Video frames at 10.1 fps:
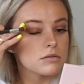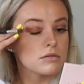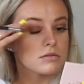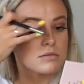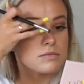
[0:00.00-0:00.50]

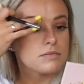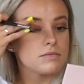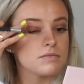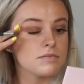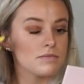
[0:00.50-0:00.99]

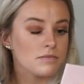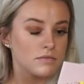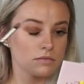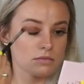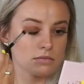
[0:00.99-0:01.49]

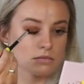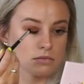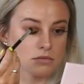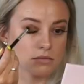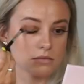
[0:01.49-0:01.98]

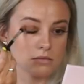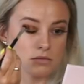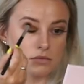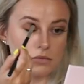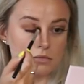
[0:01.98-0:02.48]

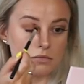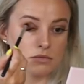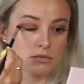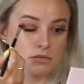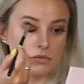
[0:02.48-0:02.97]

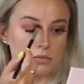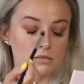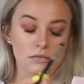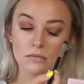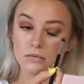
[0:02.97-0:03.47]

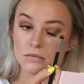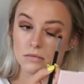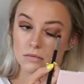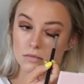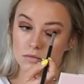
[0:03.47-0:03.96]

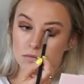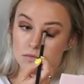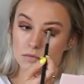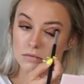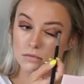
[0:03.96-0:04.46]

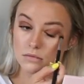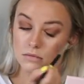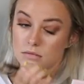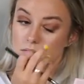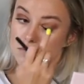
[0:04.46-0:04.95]

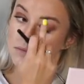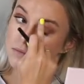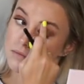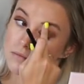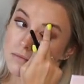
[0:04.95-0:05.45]

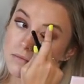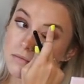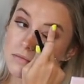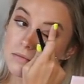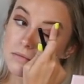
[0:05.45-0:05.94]

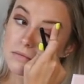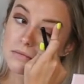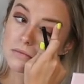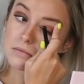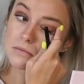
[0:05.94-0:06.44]

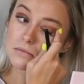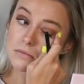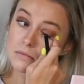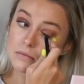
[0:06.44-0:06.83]
The person shown says nothing.